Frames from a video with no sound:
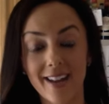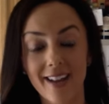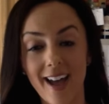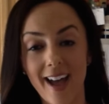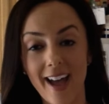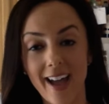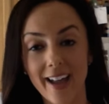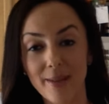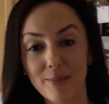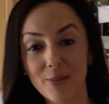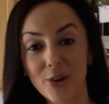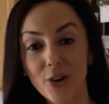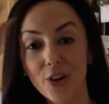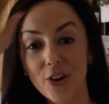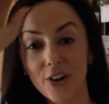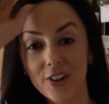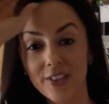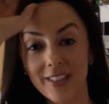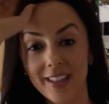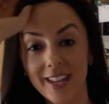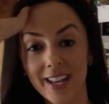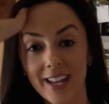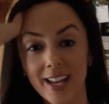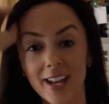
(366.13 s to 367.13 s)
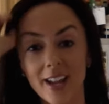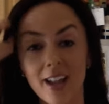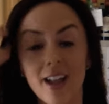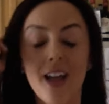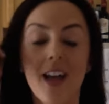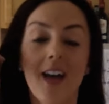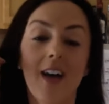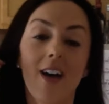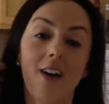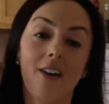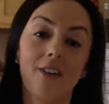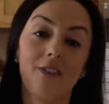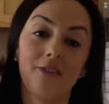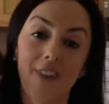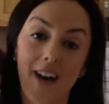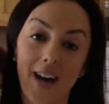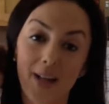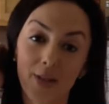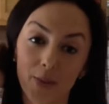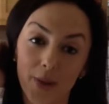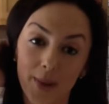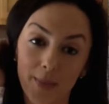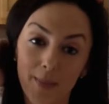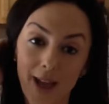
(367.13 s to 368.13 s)
I am currently
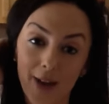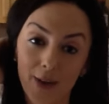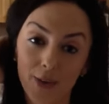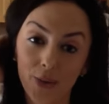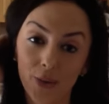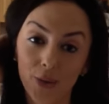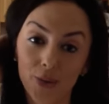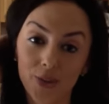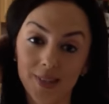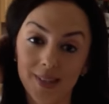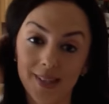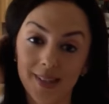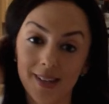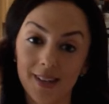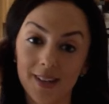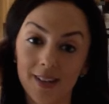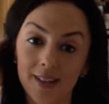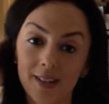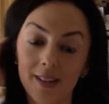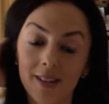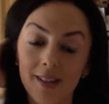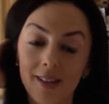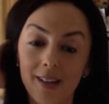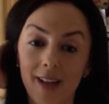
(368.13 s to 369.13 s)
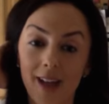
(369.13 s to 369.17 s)
following macros still.